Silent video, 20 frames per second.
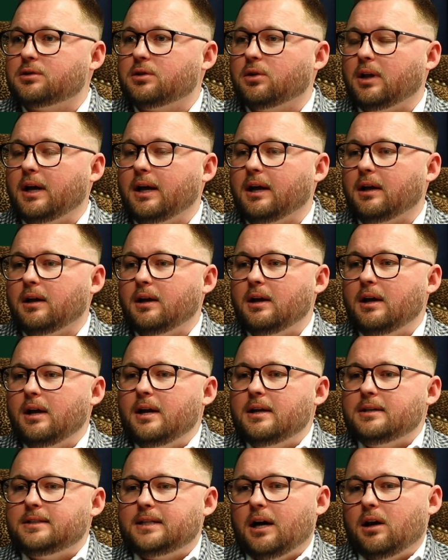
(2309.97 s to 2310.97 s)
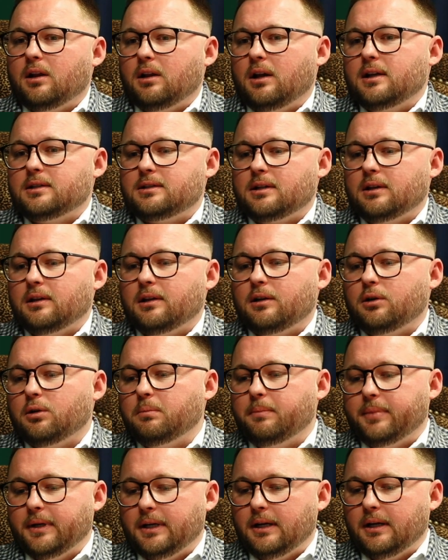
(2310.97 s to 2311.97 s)
So, like, tell us a little
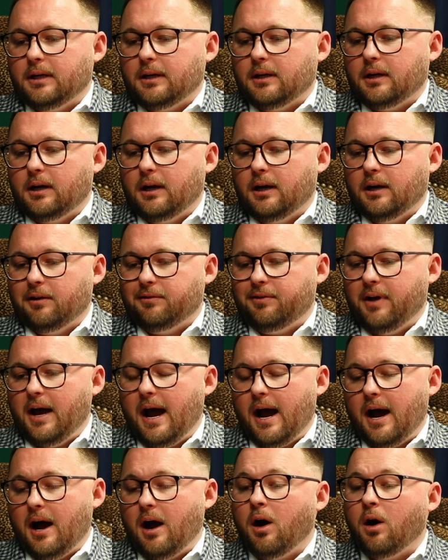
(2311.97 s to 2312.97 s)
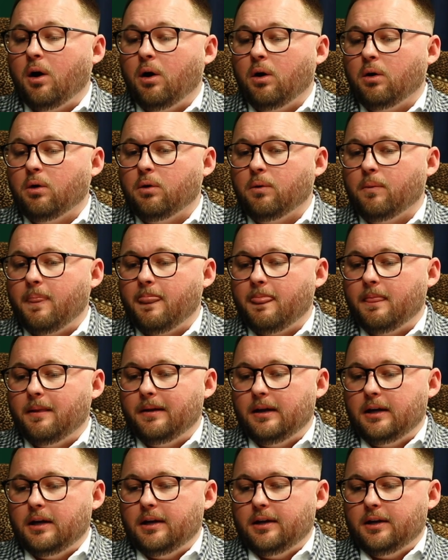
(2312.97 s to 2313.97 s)
bit of how
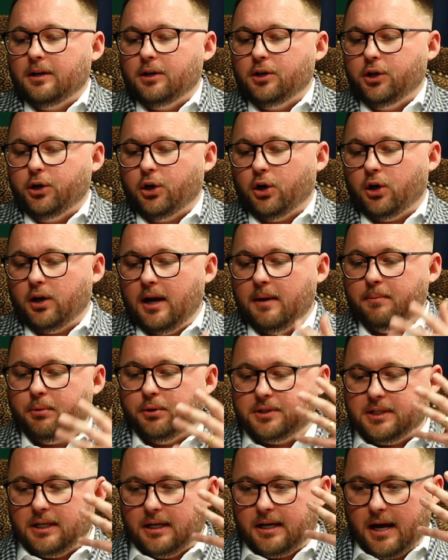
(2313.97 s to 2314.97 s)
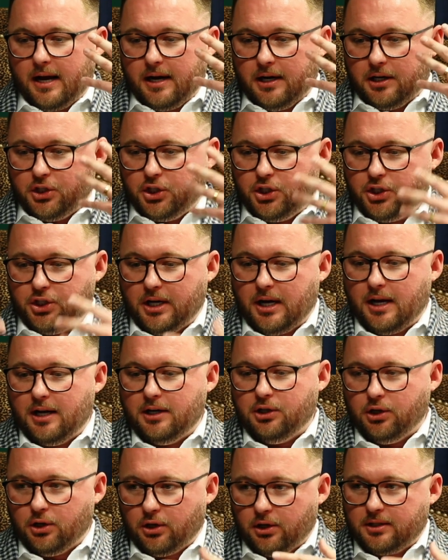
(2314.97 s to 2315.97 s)
you're able to kind of
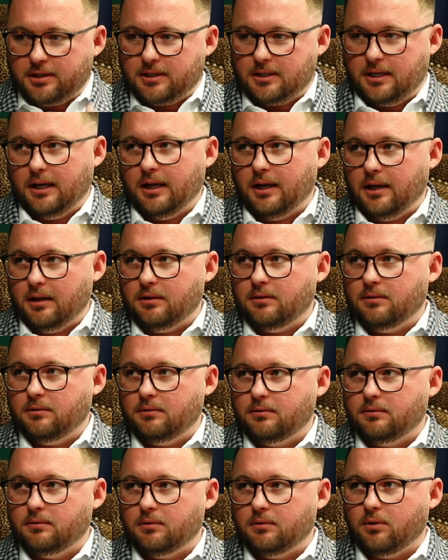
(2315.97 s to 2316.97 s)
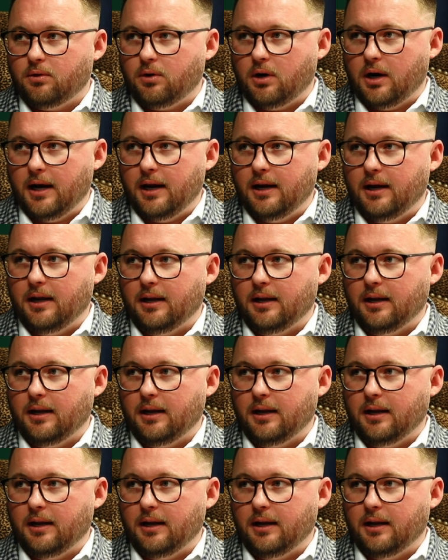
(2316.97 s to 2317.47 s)
shed your skin, right?